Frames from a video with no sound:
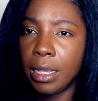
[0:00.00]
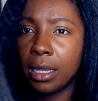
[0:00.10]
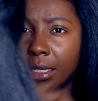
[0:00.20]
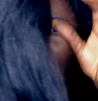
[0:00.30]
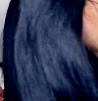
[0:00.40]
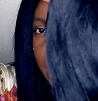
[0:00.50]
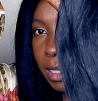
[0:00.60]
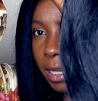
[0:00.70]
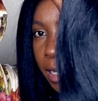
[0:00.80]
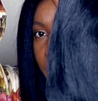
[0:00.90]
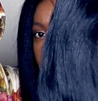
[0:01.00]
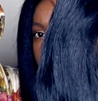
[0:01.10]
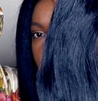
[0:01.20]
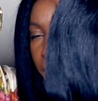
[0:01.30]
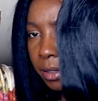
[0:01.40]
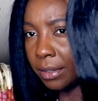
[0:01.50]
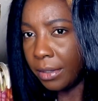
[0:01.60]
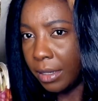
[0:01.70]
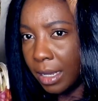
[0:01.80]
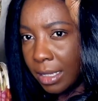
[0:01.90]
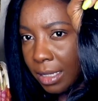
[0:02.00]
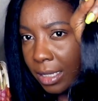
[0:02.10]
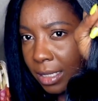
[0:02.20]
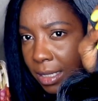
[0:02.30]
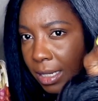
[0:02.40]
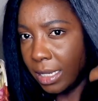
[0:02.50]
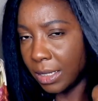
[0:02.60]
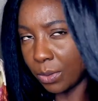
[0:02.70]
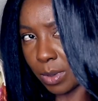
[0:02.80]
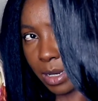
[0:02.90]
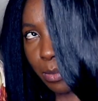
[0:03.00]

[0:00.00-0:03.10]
and this thing here, you guys can see, it's really